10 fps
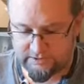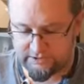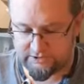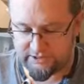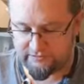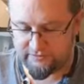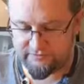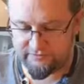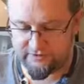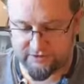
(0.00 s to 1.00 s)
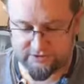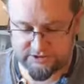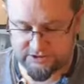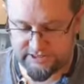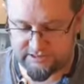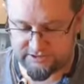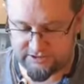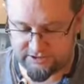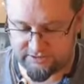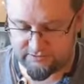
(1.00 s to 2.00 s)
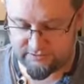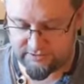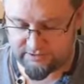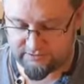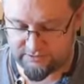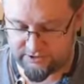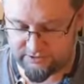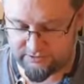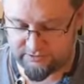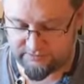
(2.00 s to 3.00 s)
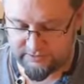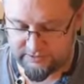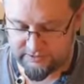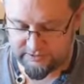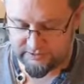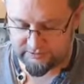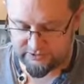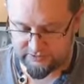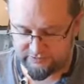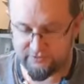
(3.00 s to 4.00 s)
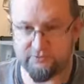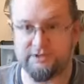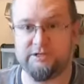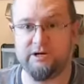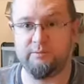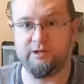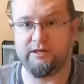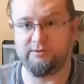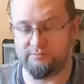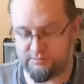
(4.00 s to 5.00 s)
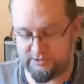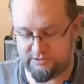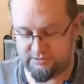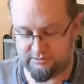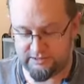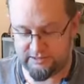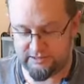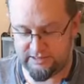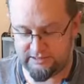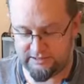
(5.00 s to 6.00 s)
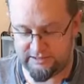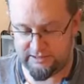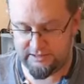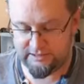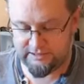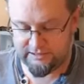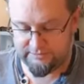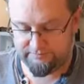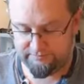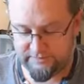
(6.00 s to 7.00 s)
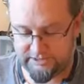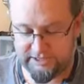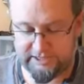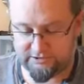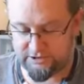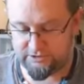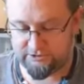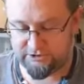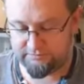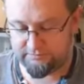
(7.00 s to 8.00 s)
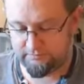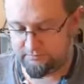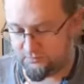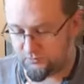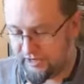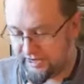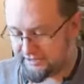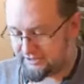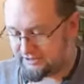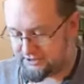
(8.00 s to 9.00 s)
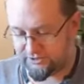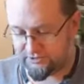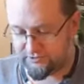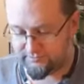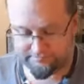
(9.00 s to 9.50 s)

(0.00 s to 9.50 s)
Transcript: So if you've got a good set to do, then I would do a few at a time and let them and let the decal solution react to